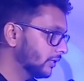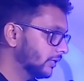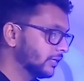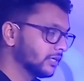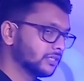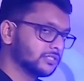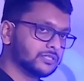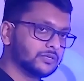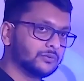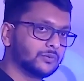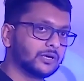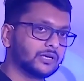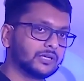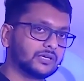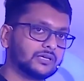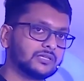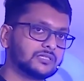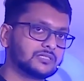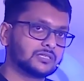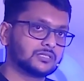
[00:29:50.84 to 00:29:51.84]
industry
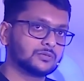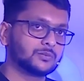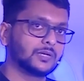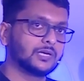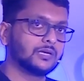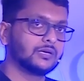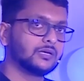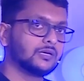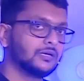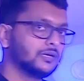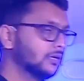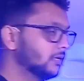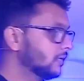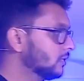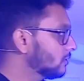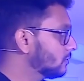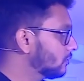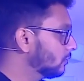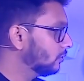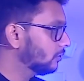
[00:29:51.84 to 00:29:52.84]
verticals as well.
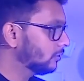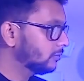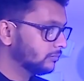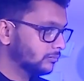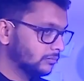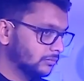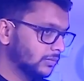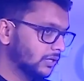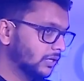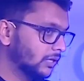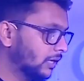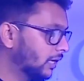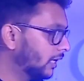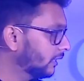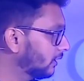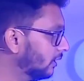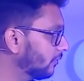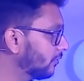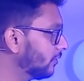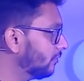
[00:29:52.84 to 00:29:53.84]
So I
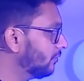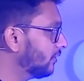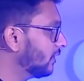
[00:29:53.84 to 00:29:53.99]
think